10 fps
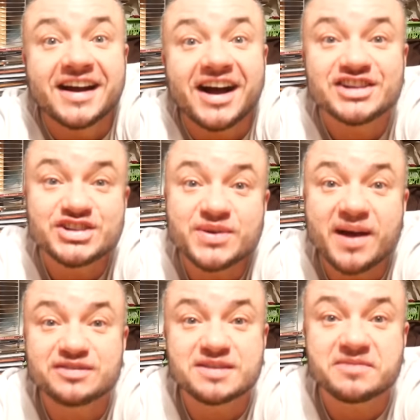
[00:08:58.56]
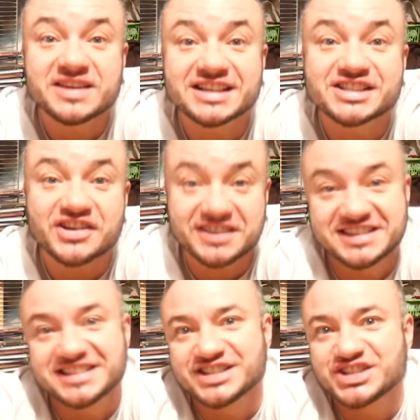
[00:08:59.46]
I do have something
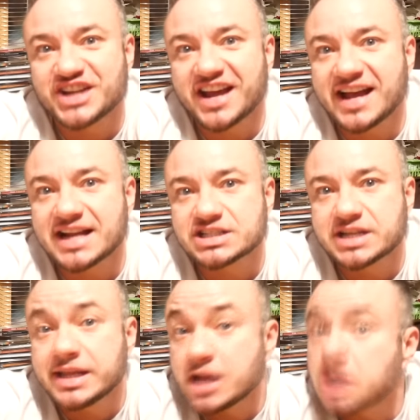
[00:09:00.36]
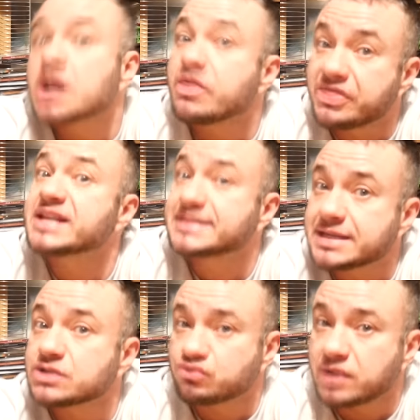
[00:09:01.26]
exciting to share, actually. This
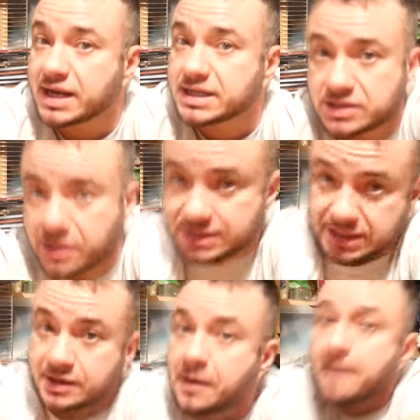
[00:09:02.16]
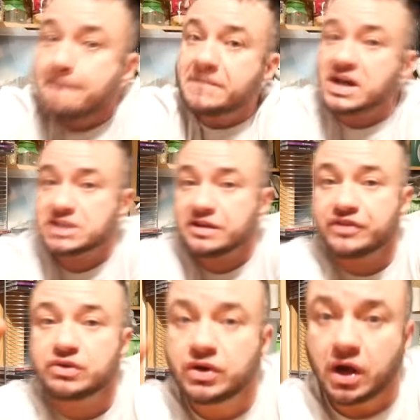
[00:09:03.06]
is really exciting. I don't know if
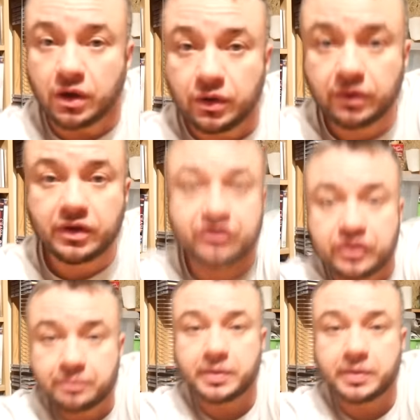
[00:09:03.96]
you know, if you've